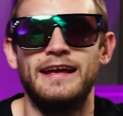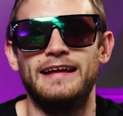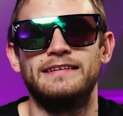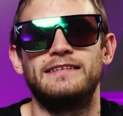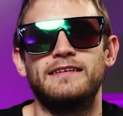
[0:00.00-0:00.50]

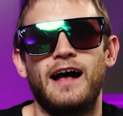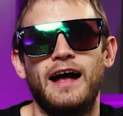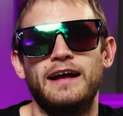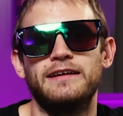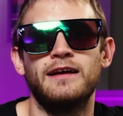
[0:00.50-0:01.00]

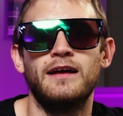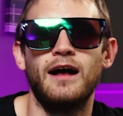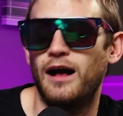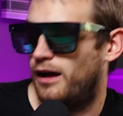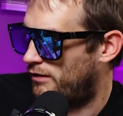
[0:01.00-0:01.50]
inside
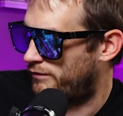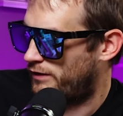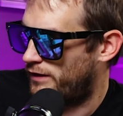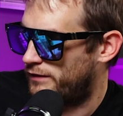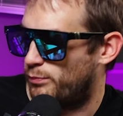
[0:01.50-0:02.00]

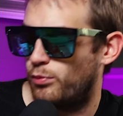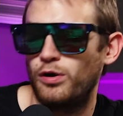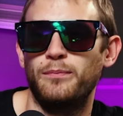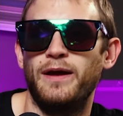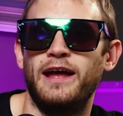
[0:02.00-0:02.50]
of this
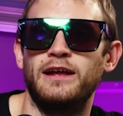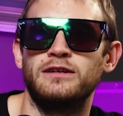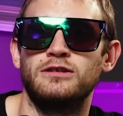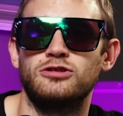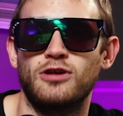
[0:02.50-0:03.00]
boy
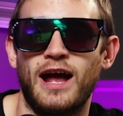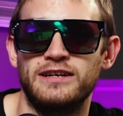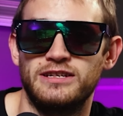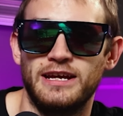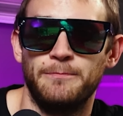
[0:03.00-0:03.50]
band
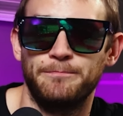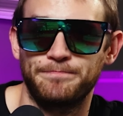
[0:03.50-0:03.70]
tragedy.